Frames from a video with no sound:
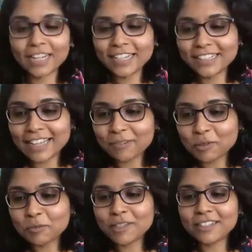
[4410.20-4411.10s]
right? That
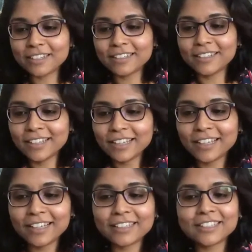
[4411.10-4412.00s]
would be
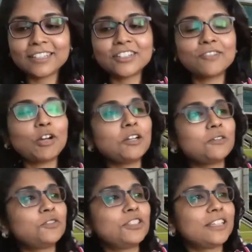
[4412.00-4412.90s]
such a
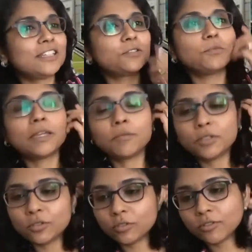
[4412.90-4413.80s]
wonderful thing to be
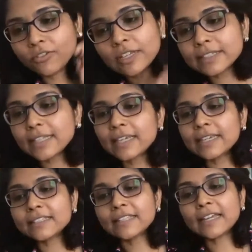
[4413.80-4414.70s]
able to do. The first thing
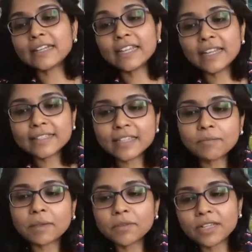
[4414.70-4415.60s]
is that erasing
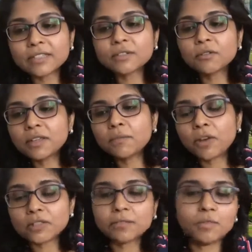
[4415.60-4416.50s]
memory is totally
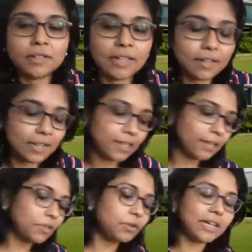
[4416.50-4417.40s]
possible. And I
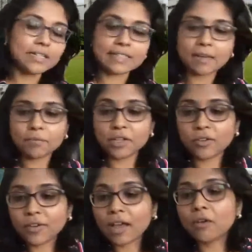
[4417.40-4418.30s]
gave you an example
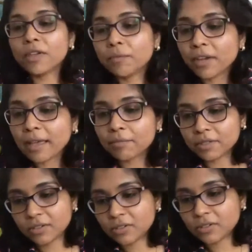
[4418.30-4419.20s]
of how hippocampal
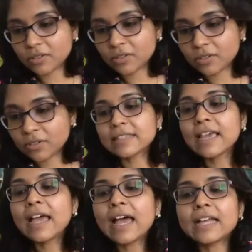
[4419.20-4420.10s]
neurogenesis
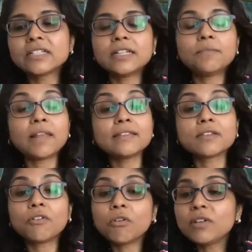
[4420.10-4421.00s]
actually
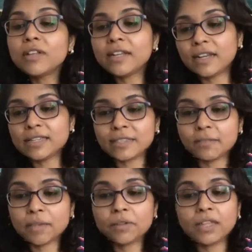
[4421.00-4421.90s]
plays a role in erasing
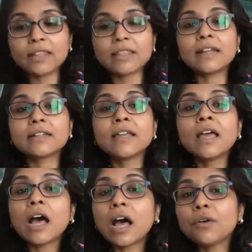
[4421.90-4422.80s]
memory and that
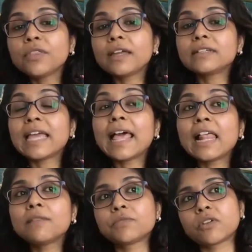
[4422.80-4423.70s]
how that
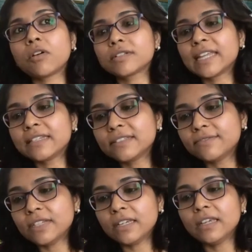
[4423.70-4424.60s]
helps
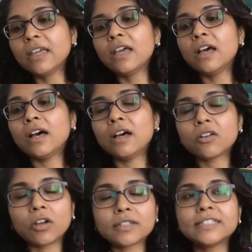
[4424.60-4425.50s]
cognitively uh,
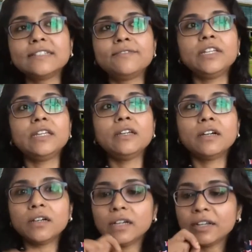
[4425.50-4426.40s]
cognitively
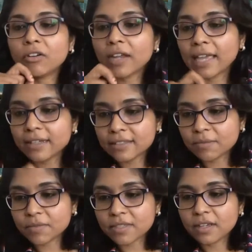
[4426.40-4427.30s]
uh, an
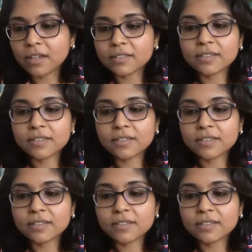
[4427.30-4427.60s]
organism's uh,